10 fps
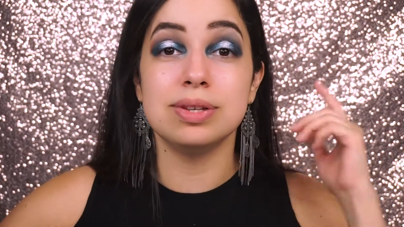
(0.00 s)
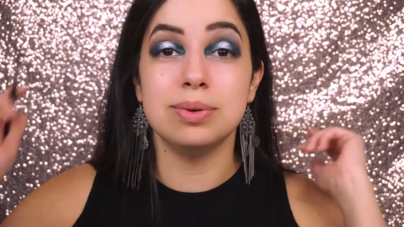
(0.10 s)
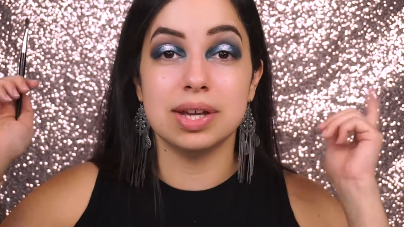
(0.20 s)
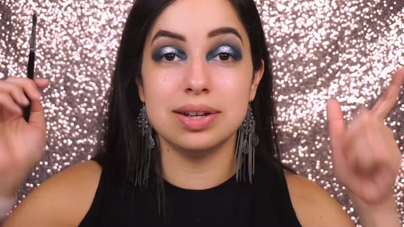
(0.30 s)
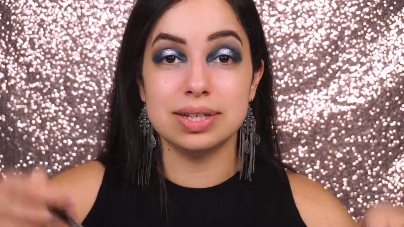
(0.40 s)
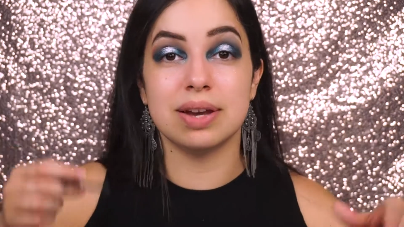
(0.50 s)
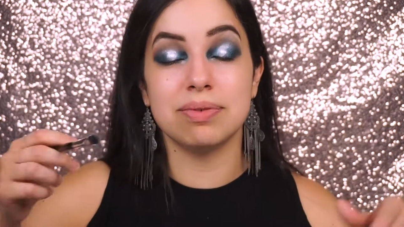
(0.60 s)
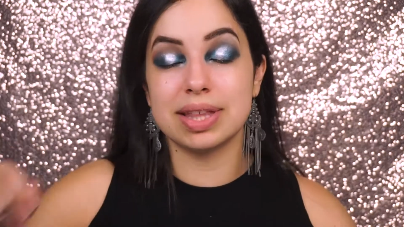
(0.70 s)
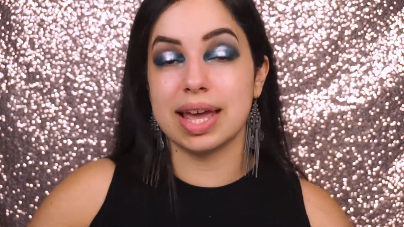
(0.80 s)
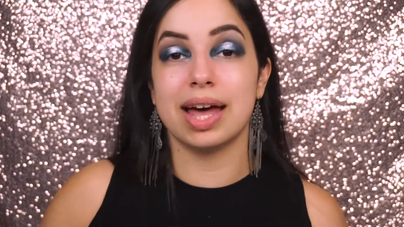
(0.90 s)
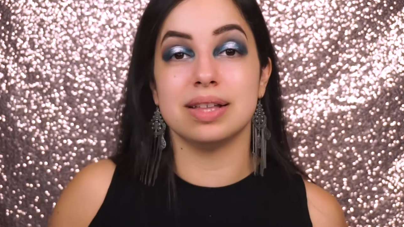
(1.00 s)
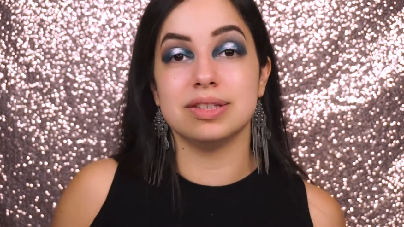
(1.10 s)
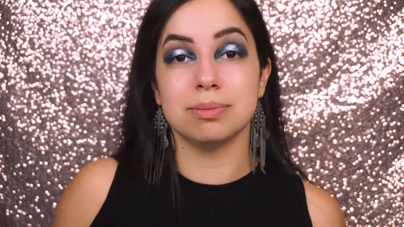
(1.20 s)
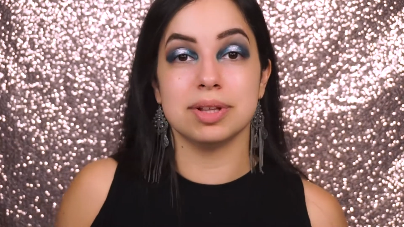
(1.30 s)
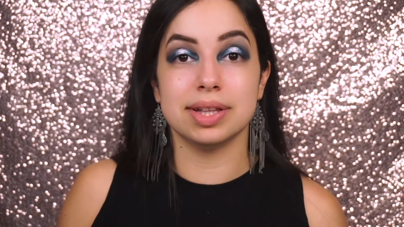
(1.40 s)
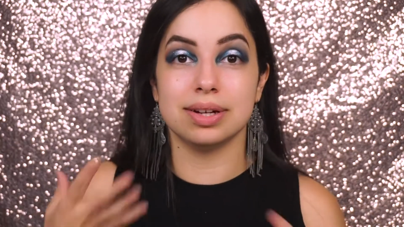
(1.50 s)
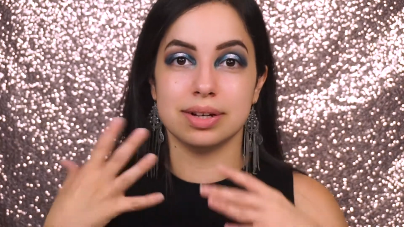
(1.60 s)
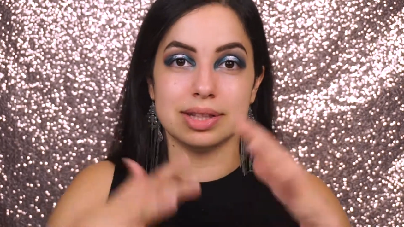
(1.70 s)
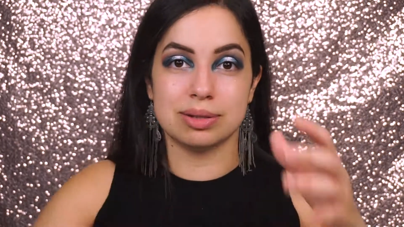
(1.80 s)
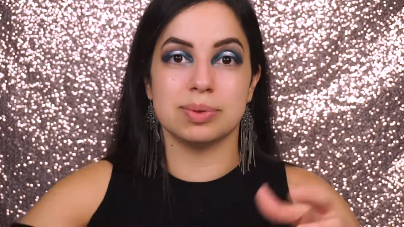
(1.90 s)
You could definitely add some glitter,
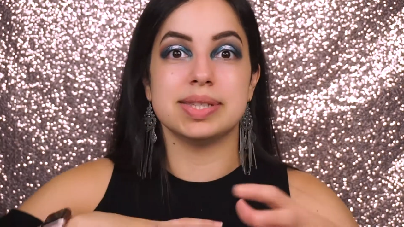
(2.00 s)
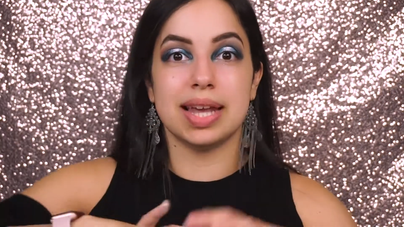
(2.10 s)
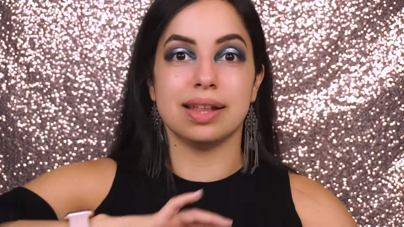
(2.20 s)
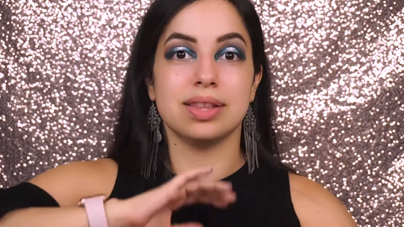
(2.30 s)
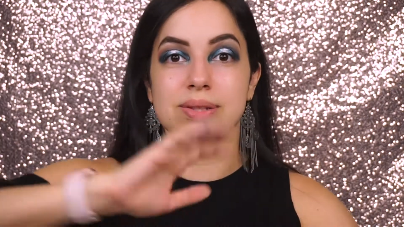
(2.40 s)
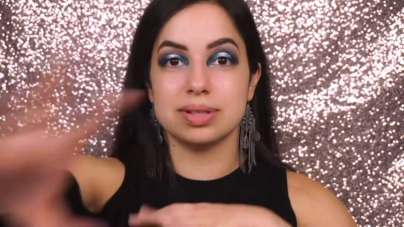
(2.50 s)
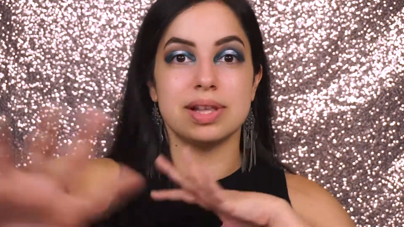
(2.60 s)
and this will take this